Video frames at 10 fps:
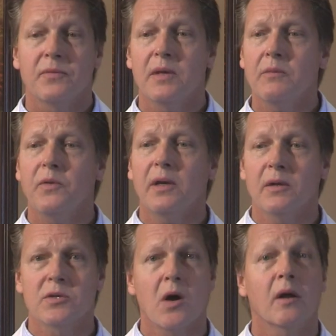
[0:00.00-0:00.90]
then we
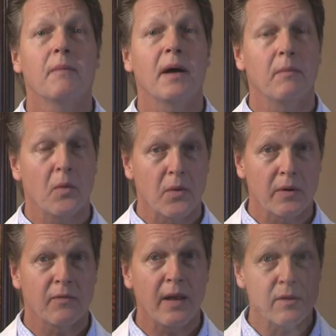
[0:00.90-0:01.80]
can talk about more
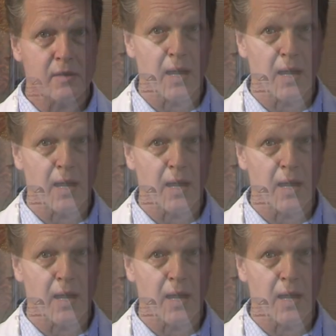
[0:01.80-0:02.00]
advanced